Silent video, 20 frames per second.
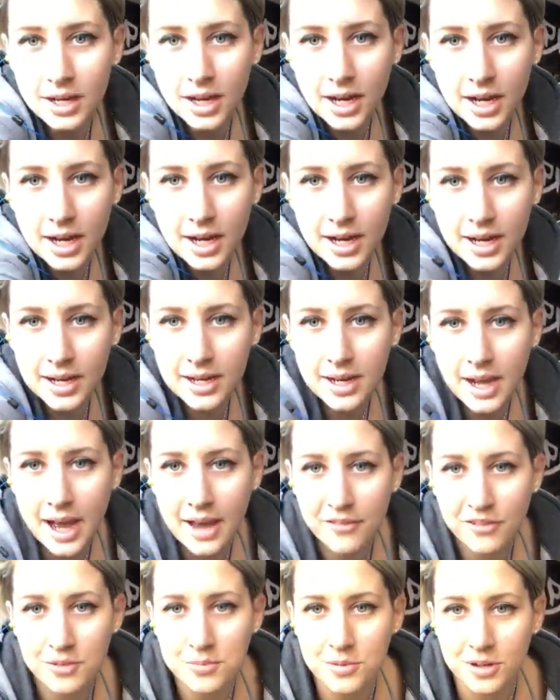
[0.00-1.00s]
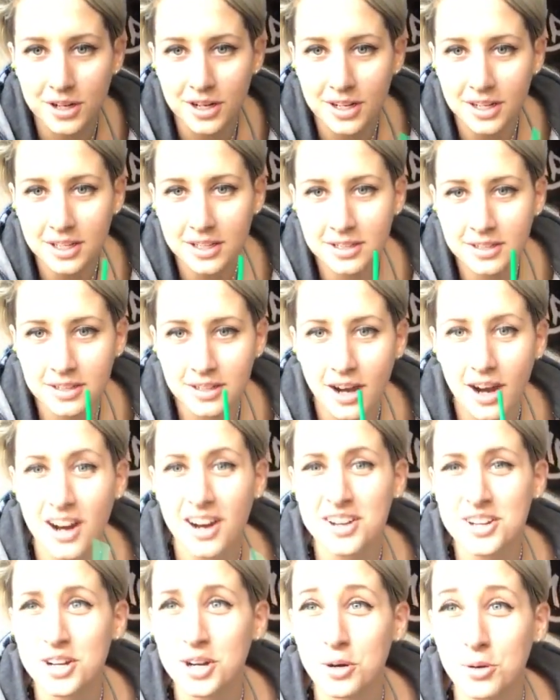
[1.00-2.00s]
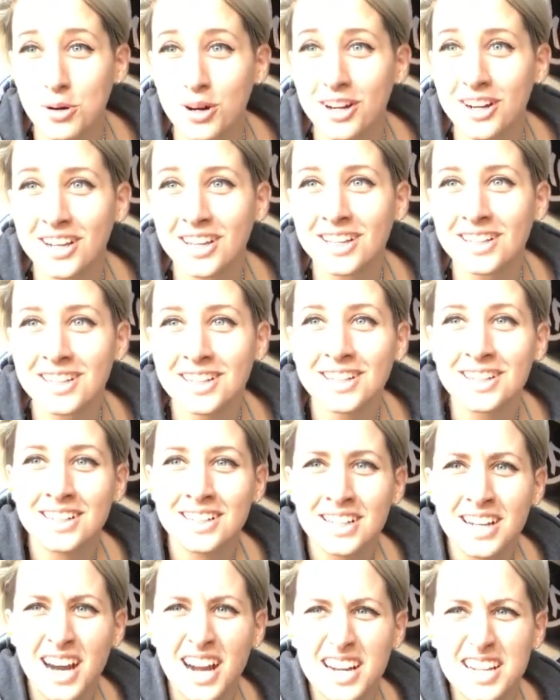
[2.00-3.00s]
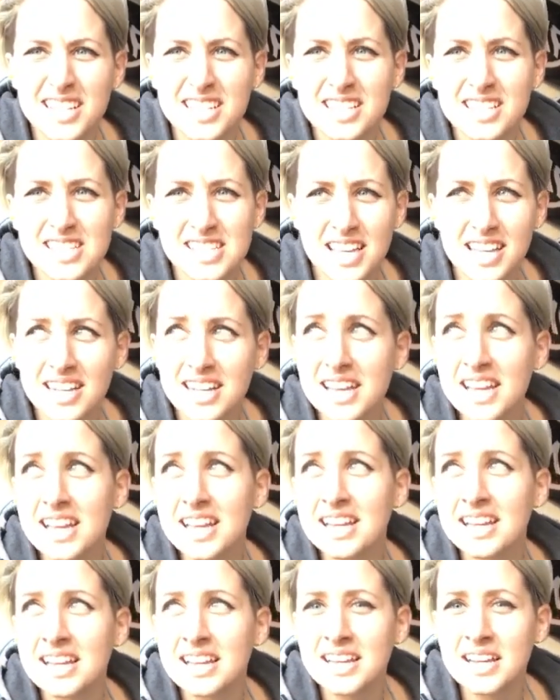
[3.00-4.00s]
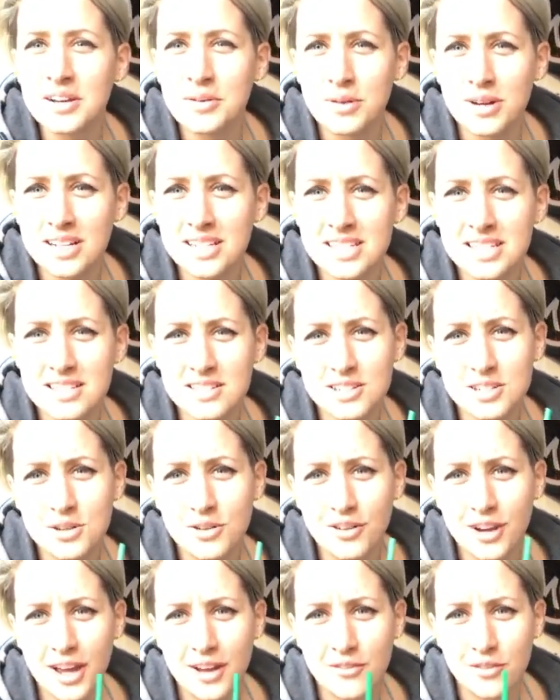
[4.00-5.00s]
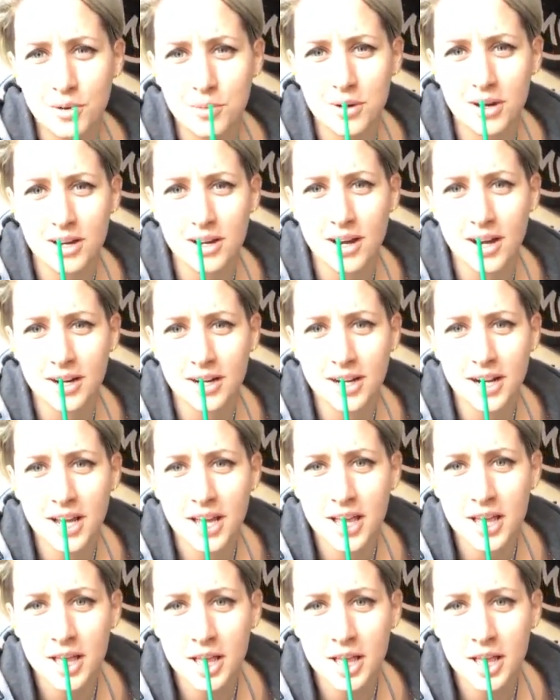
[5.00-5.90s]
hi from work. Oh, you're at work on a Sunday? What is it you do again for work, Connor?